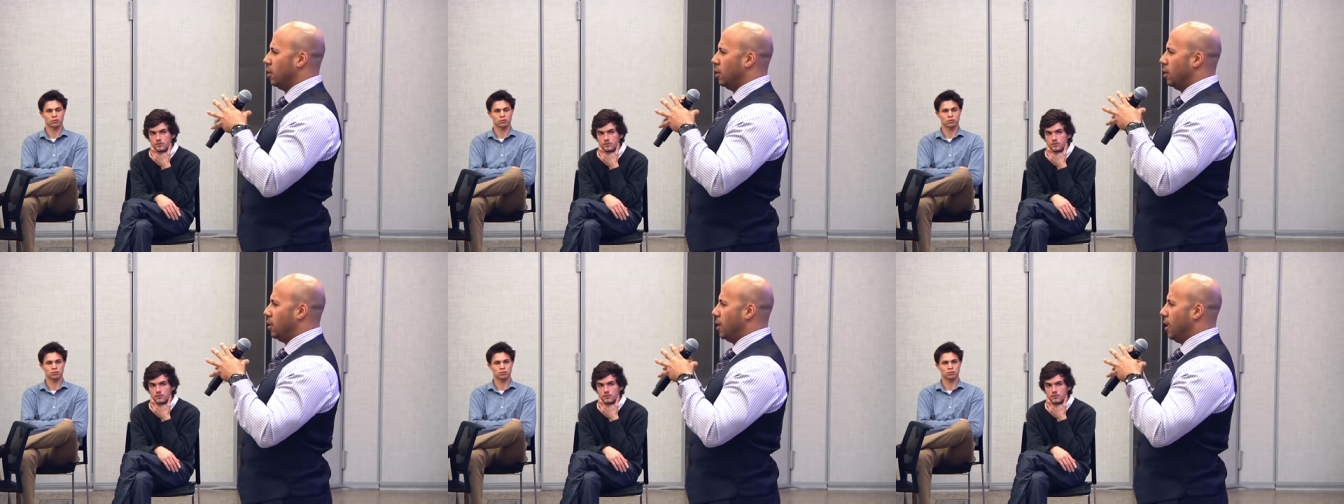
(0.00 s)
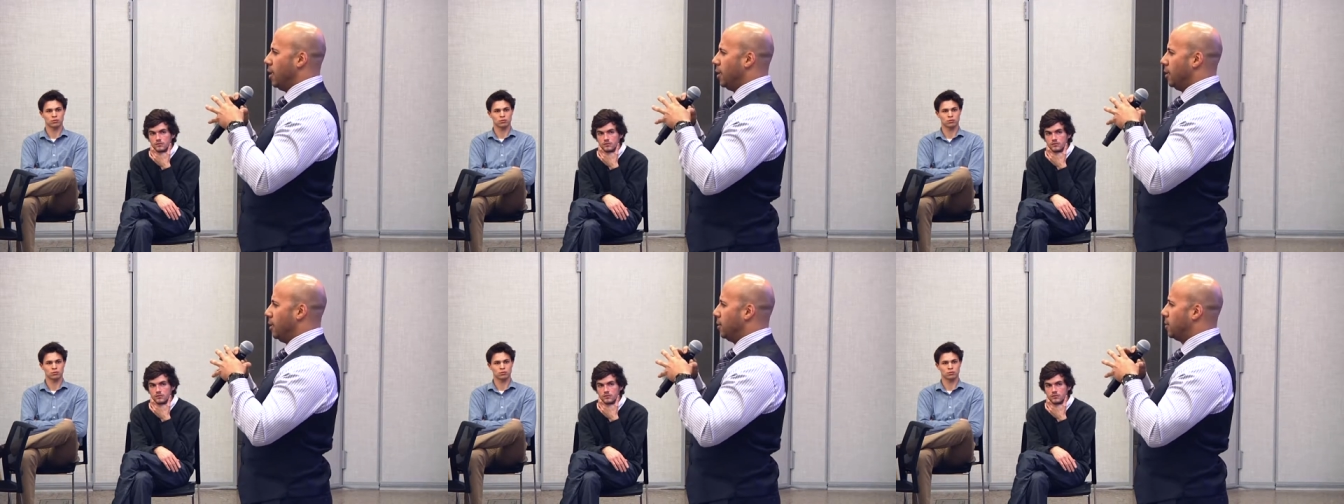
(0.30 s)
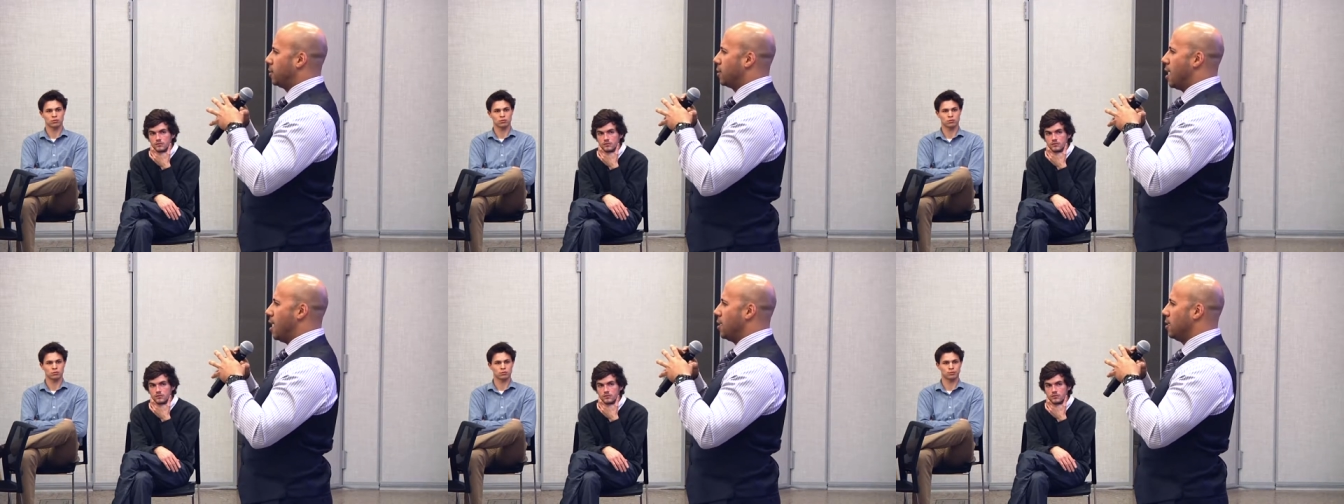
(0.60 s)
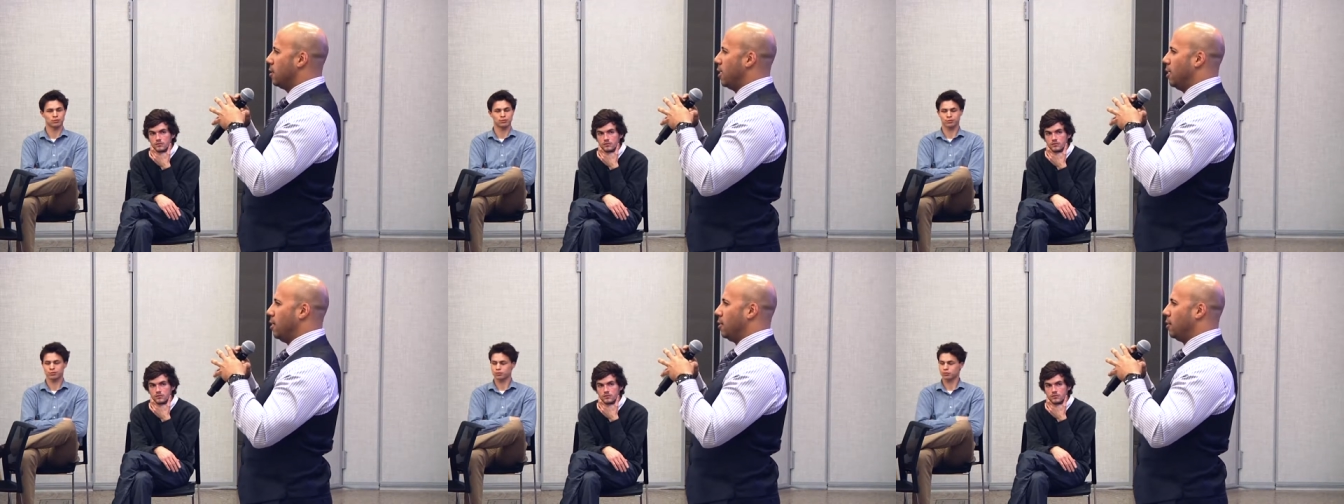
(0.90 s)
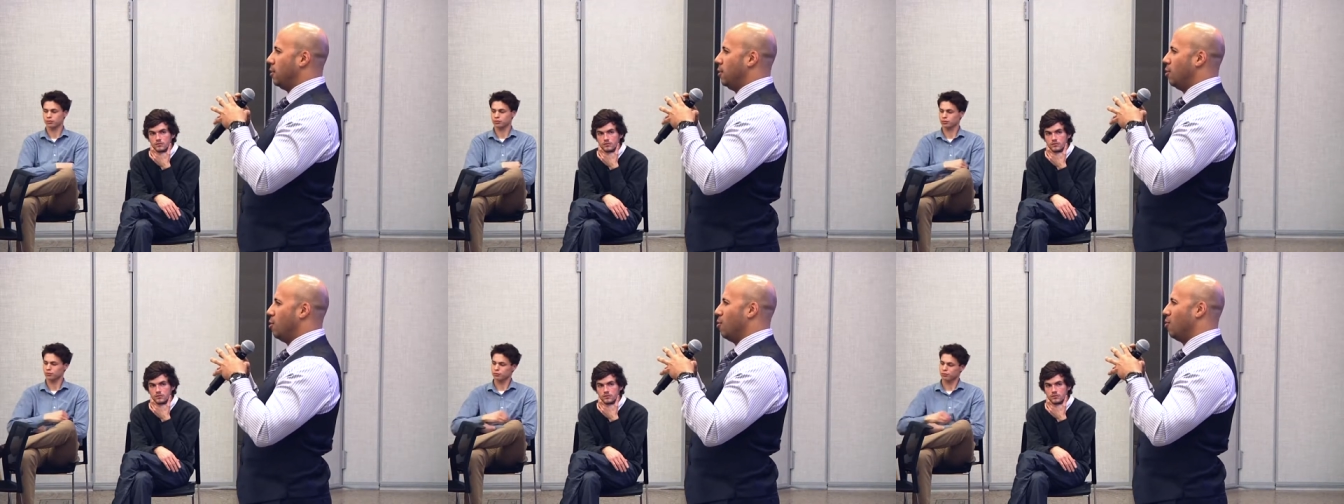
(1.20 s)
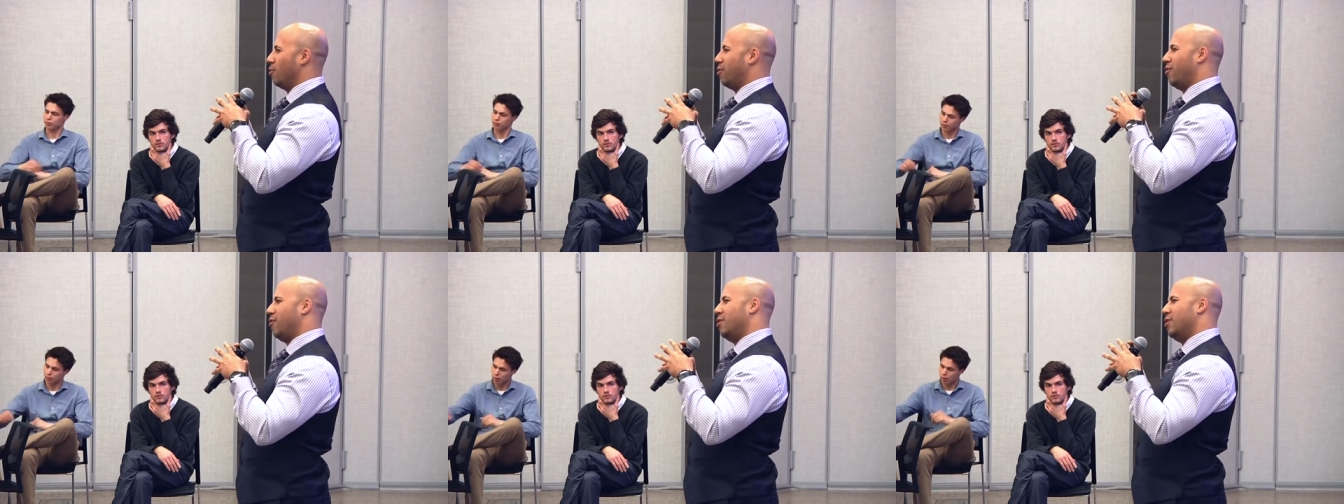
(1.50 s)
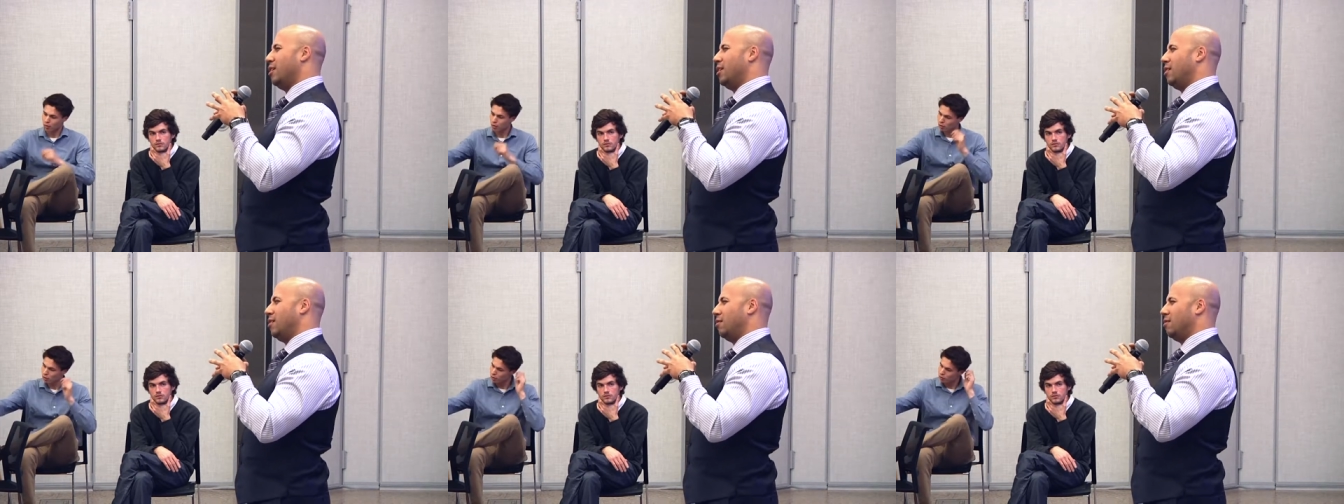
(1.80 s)
and and it's kind of like you don't
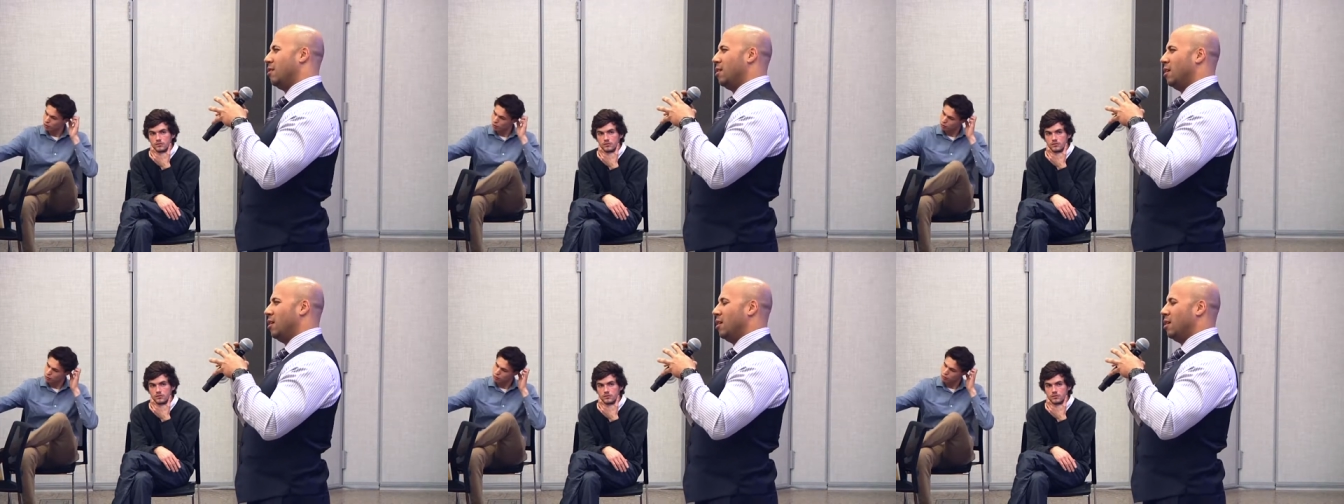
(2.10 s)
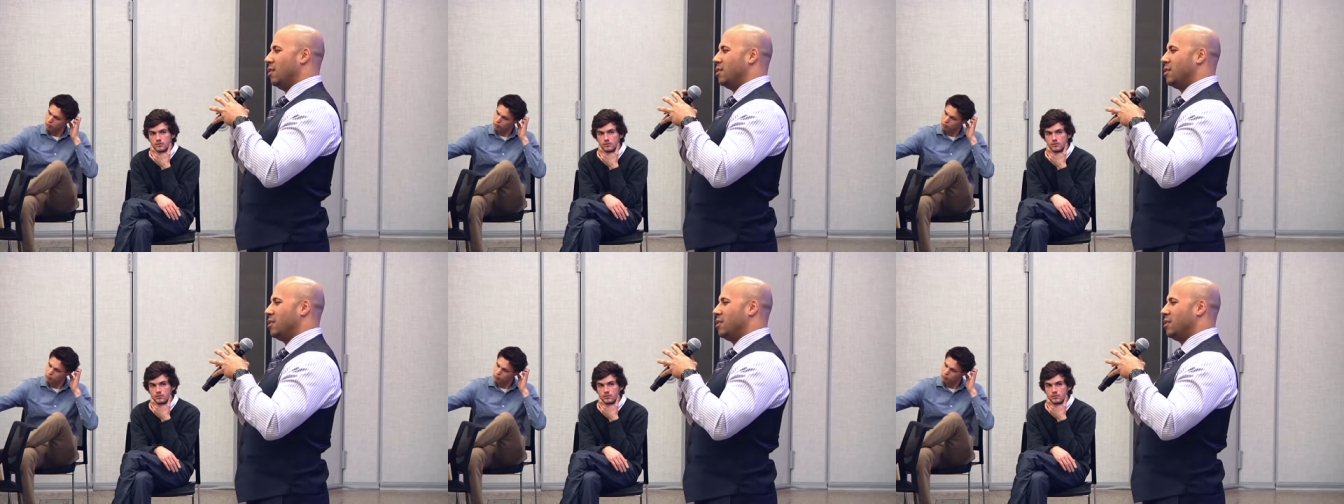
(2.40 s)
really